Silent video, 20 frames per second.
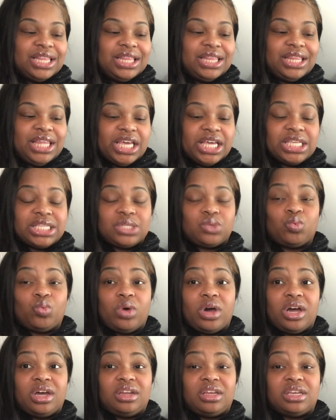this
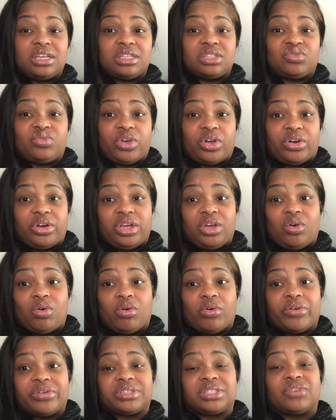one is very
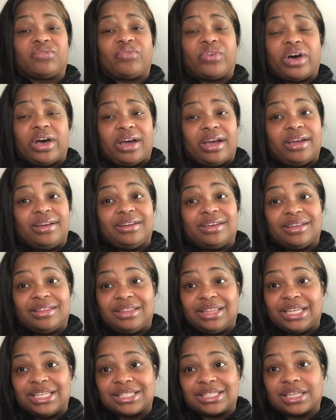hard to find
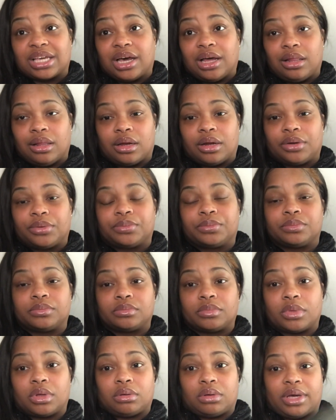in this color,
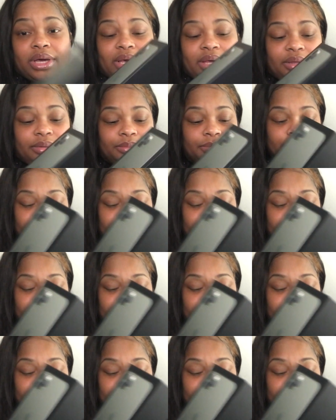okay?